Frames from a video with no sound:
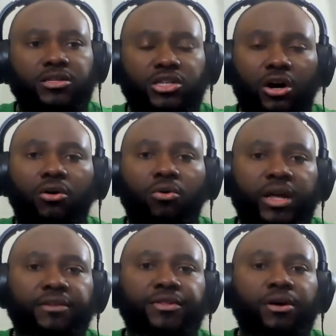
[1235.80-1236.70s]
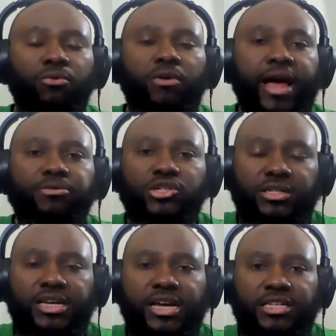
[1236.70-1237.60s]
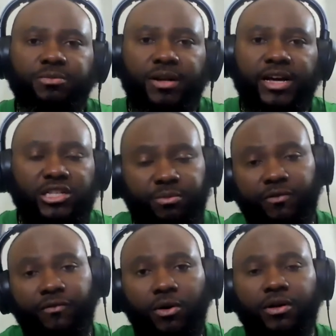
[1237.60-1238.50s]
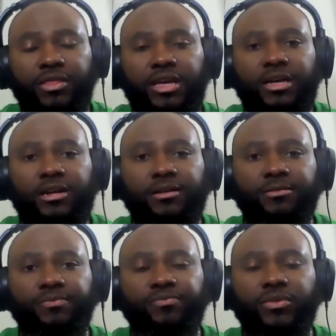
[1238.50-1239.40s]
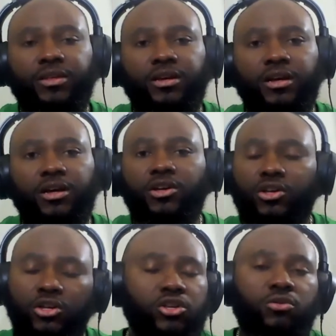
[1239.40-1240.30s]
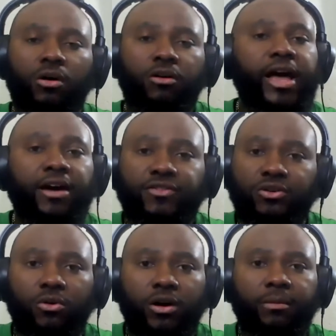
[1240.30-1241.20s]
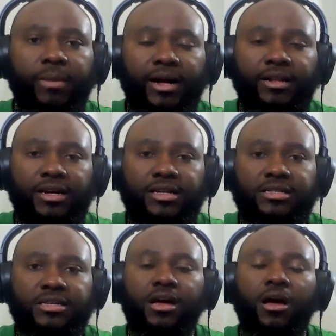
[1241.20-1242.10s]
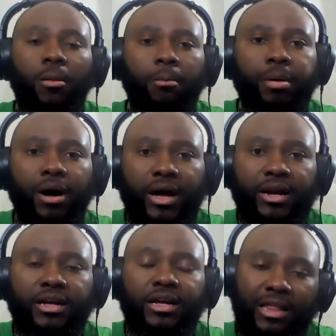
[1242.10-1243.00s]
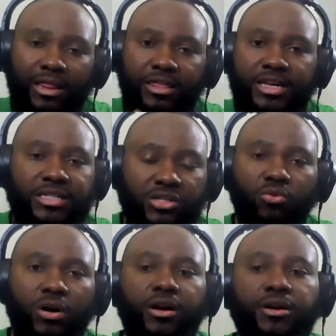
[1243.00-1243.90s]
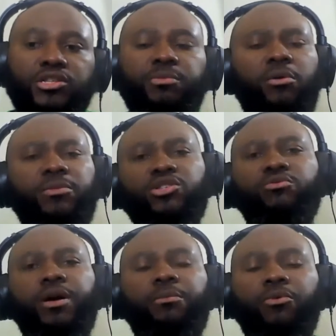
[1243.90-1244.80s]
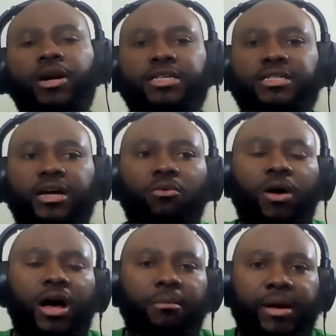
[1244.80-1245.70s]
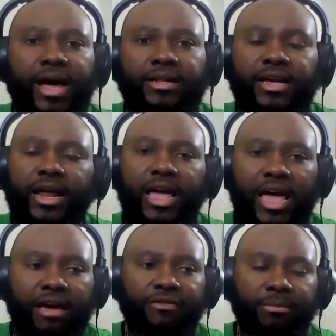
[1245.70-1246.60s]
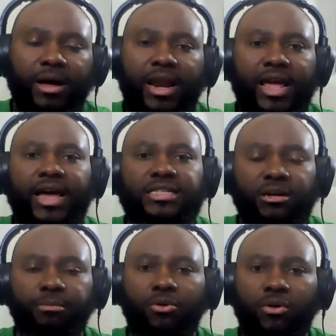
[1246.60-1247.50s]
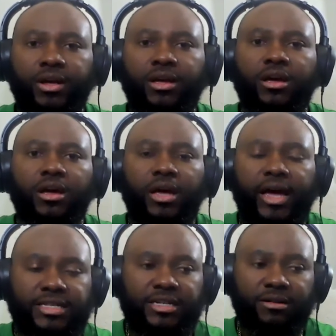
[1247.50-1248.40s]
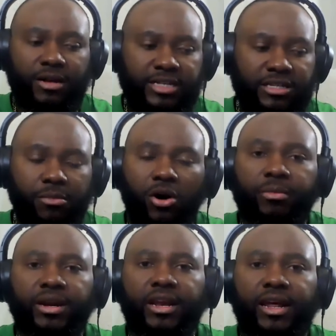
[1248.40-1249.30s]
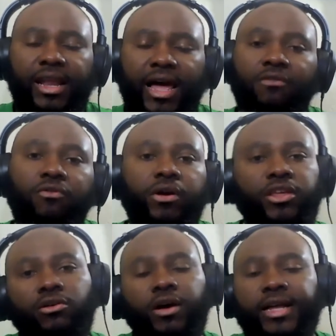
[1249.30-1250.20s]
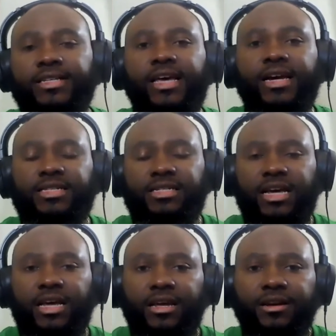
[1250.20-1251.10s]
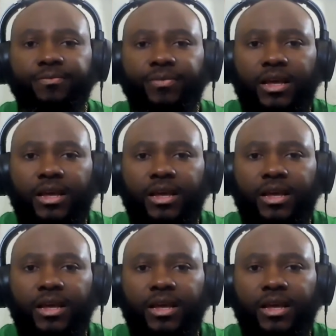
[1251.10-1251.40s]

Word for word: So if the rapture takes place before then, you won't have to worry about this. But this is one of those moments. Remember what I said a while back that everybody has a point, has a has a moment in their life where you got to take a stand.